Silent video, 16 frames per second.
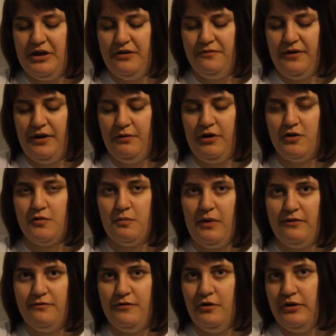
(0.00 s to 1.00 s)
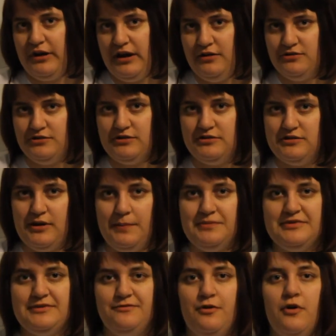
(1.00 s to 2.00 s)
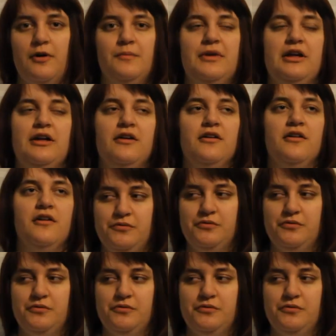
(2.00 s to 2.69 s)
If I walk with my phone, it counts the steps for me.